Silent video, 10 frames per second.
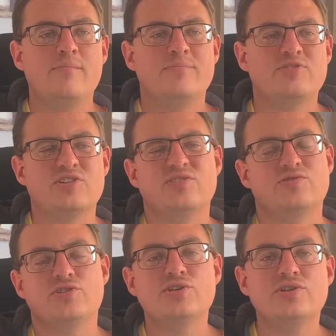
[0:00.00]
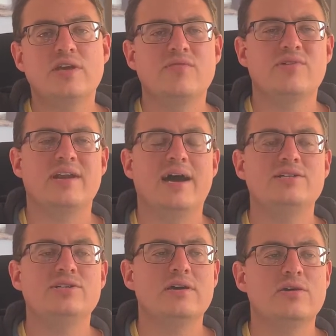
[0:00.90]
just to give you an
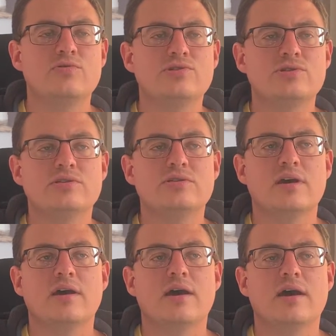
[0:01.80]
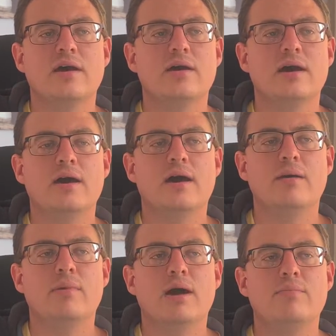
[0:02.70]
idea, it was just a
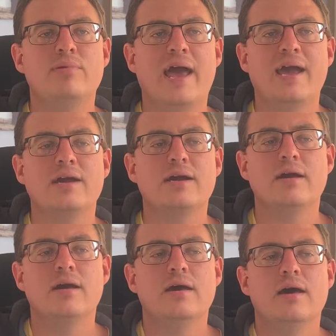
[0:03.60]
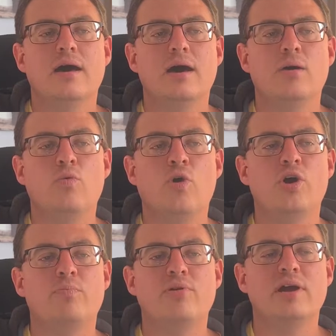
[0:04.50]
blank
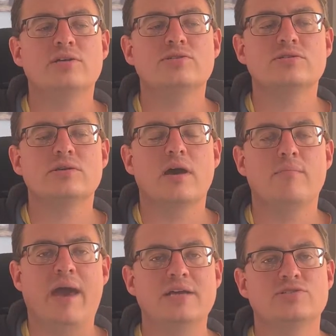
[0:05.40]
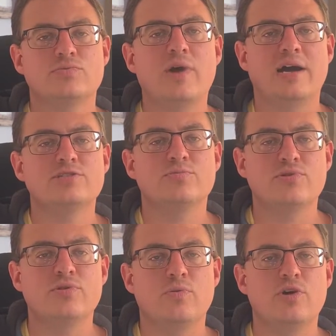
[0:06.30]
WordPress based. I had to
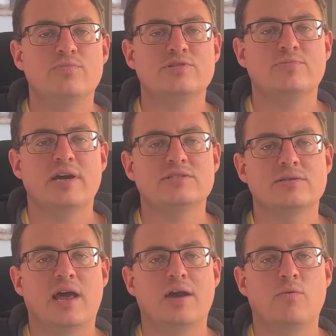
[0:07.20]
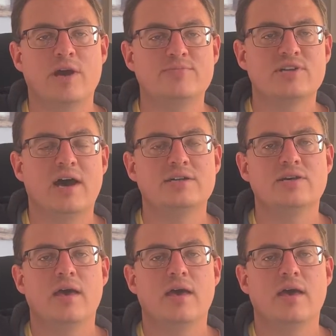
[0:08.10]
build a WordPress based website,